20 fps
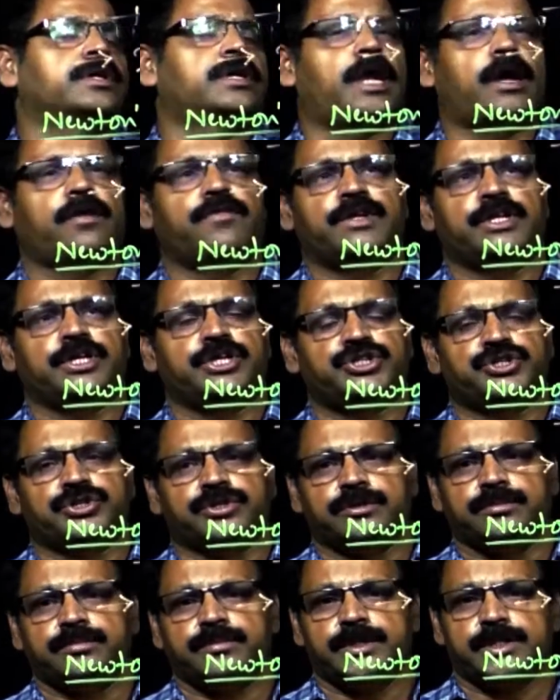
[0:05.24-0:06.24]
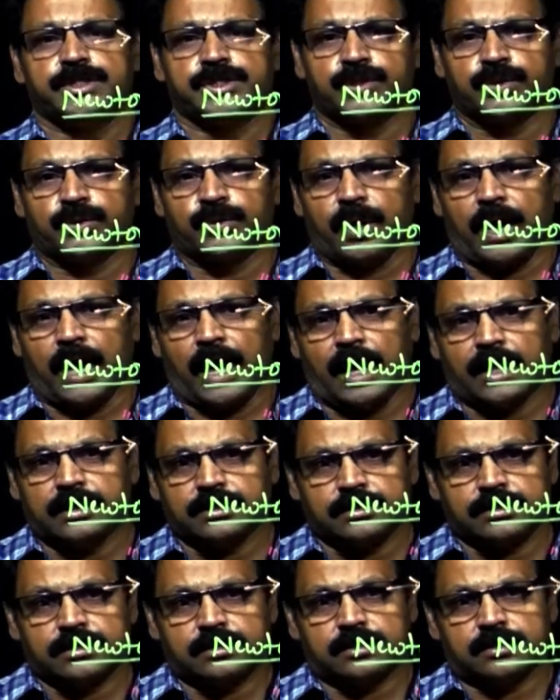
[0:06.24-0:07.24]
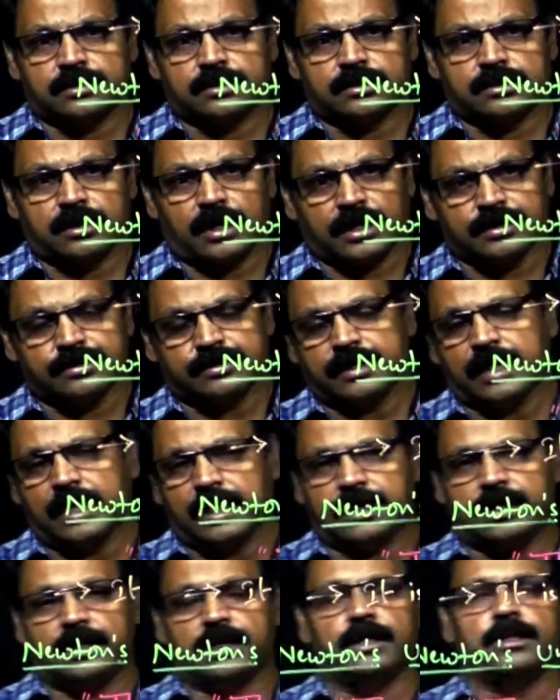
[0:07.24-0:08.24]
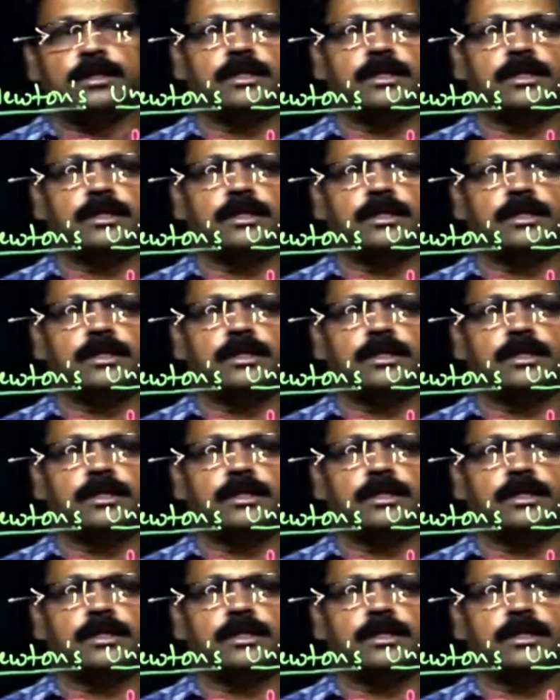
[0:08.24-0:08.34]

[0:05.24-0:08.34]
the gravitation. So as I said,